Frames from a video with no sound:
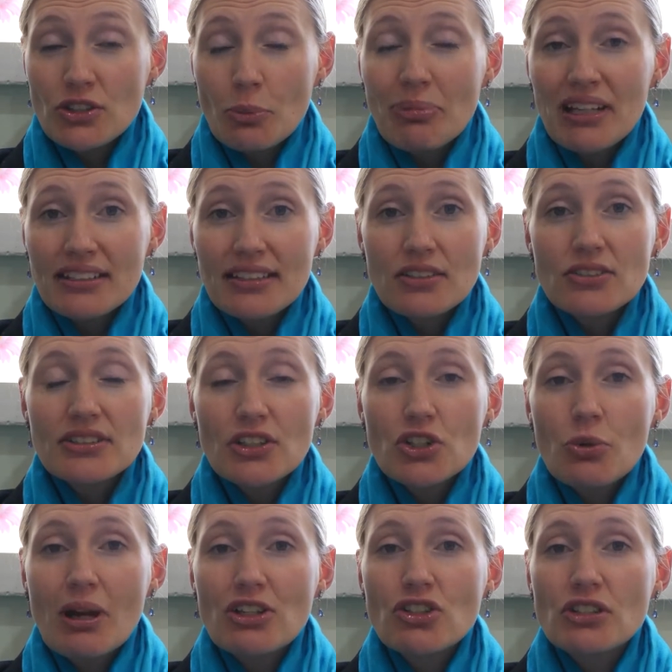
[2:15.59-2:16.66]
or political
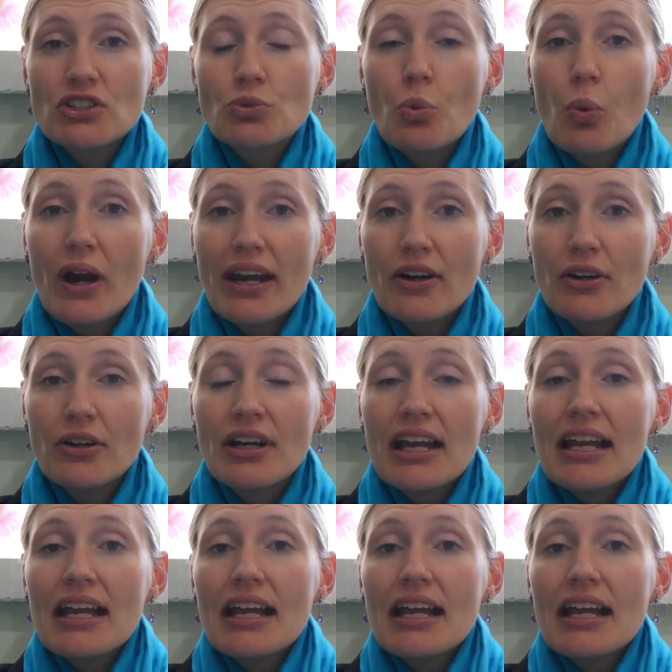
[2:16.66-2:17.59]
situations where